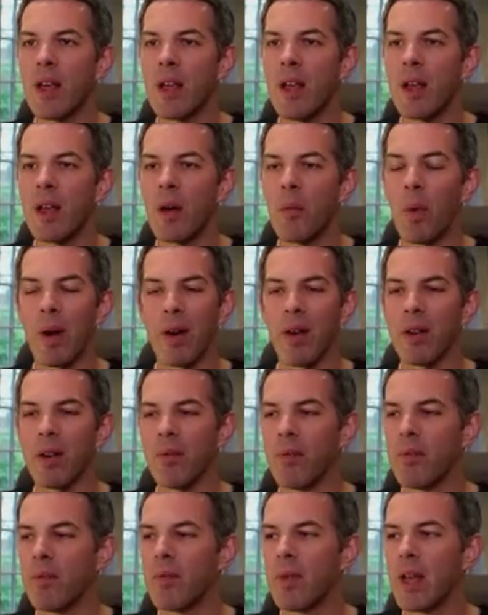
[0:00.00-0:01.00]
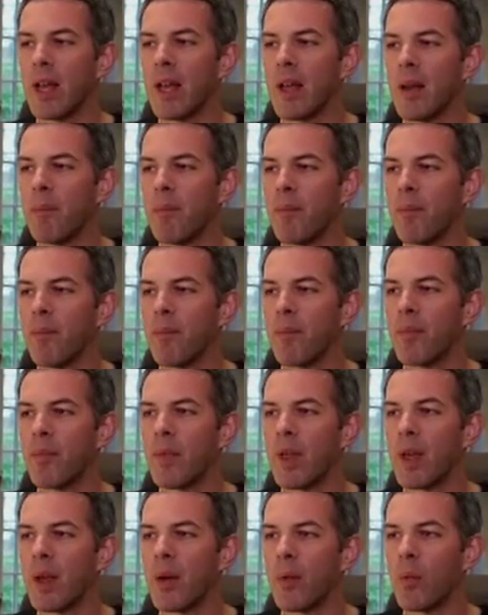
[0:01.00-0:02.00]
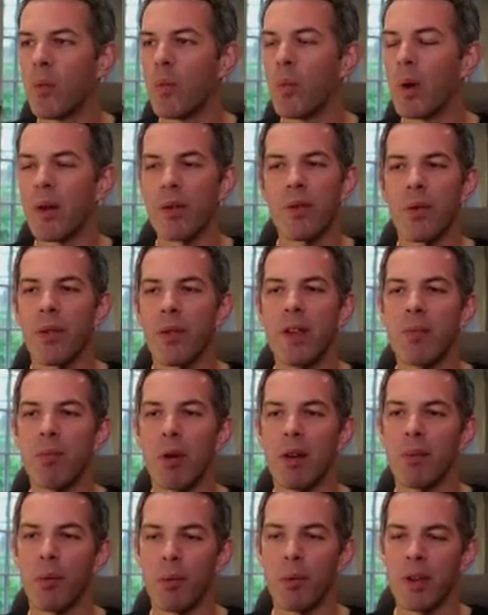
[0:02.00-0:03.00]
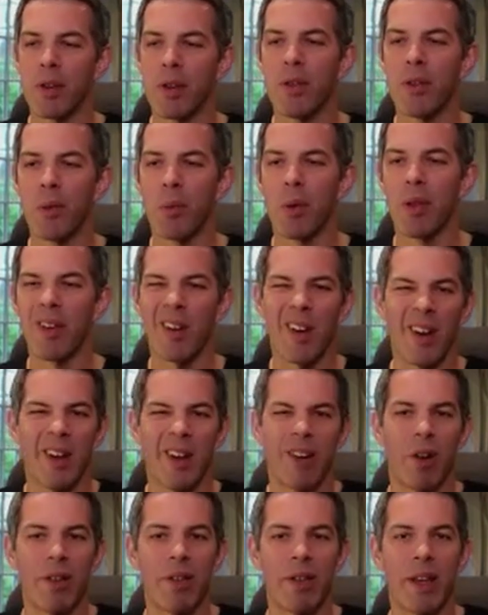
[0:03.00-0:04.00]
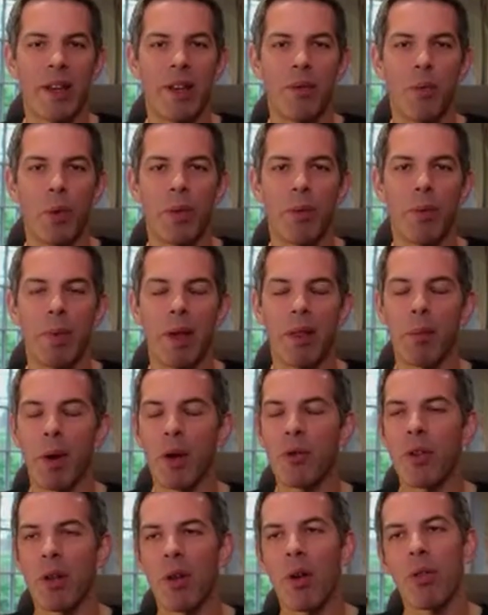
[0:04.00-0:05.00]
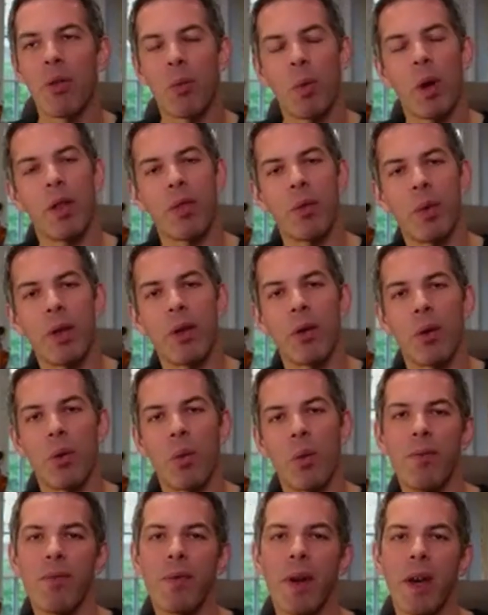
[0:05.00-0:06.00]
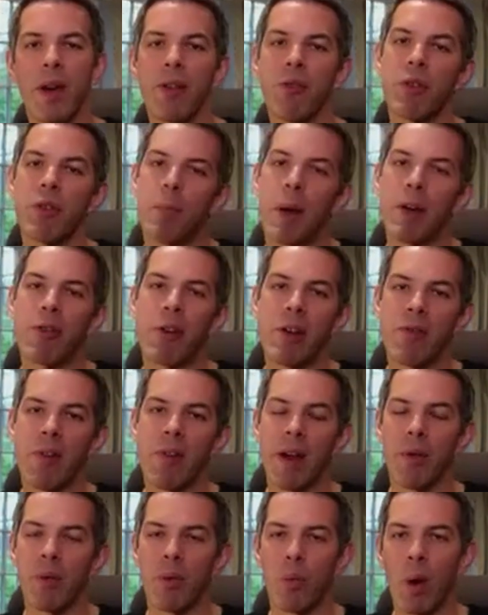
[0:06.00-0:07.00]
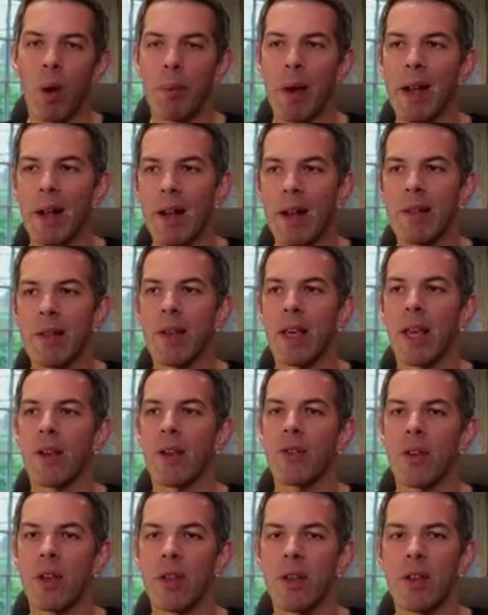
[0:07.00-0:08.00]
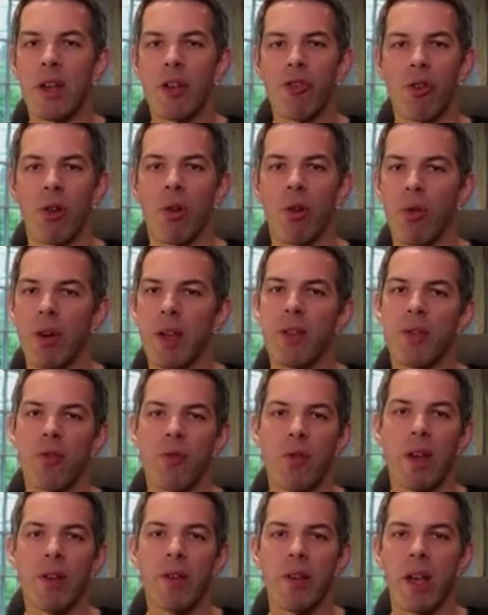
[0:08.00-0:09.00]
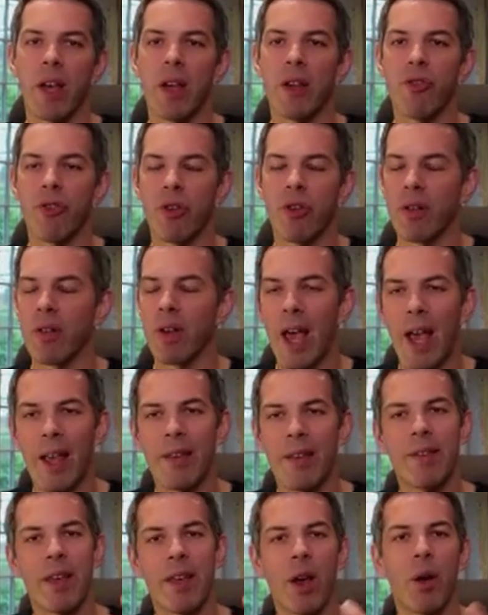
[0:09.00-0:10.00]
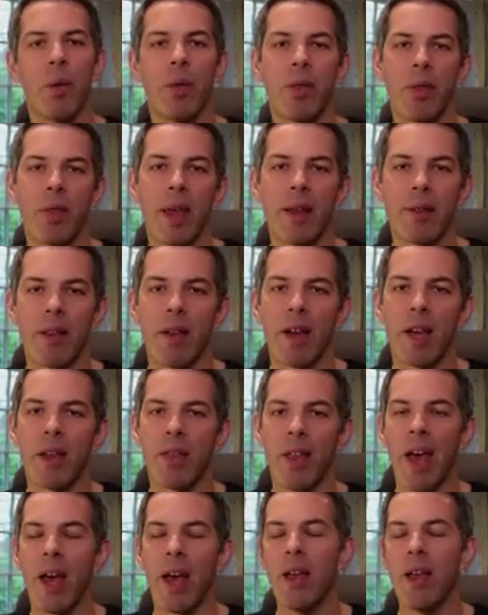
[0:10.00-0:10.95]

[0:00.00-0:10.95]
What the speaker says: when I saw these principles, this is the one that kind of resonated with me the most. A lot of the work we do at One Further, especially around web analytics and digital audience research and SEO and things like that,